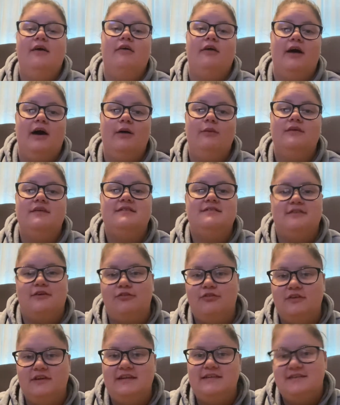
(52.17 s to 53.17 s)
I was
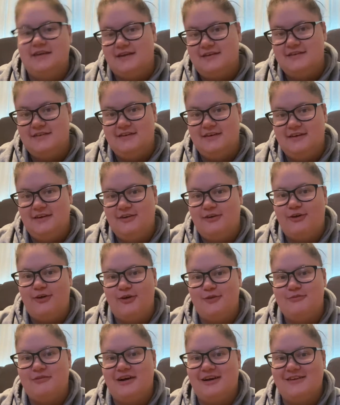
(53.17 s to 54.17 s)
definitely tested
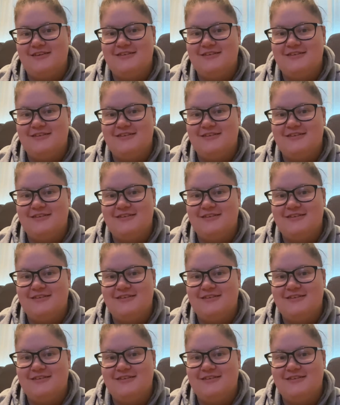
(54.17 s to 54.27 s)
on my